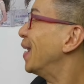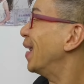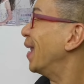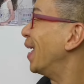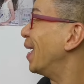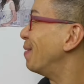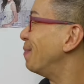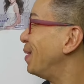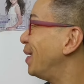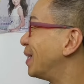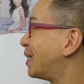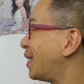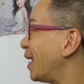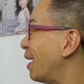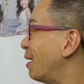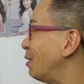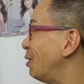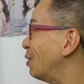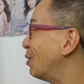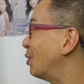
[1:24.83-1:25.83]
Let me
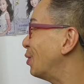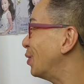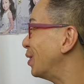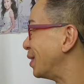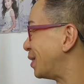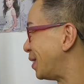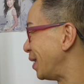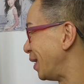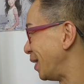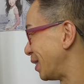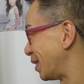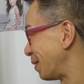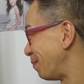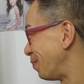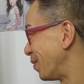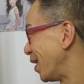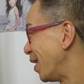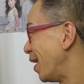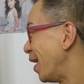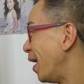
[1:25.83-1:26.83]
tell you who is this
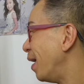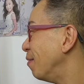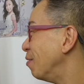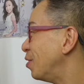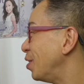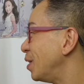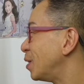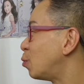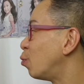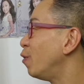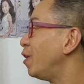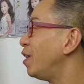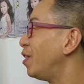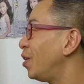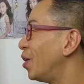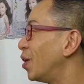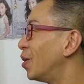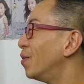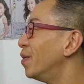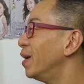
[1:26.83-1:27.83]
and this
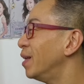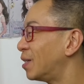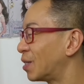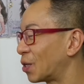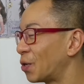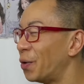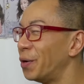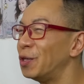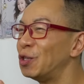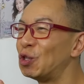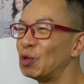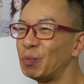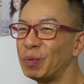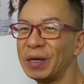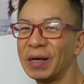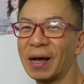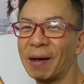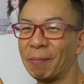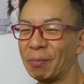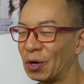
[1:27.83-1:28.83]
video it's going to be
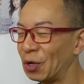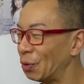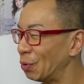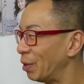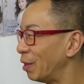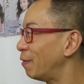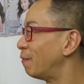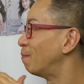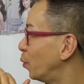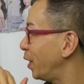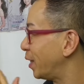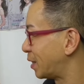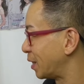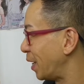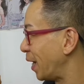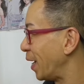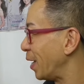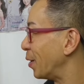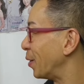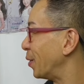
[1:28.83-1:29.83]
uploaded weeks
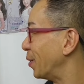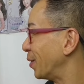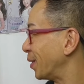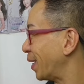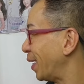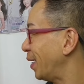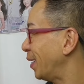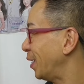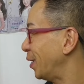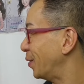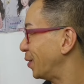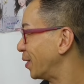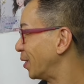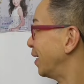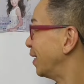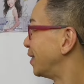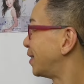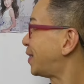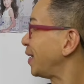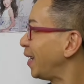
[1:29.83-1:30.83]
later okay here we go
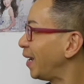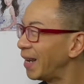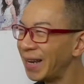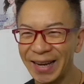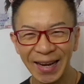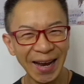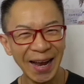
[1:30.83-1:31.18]
see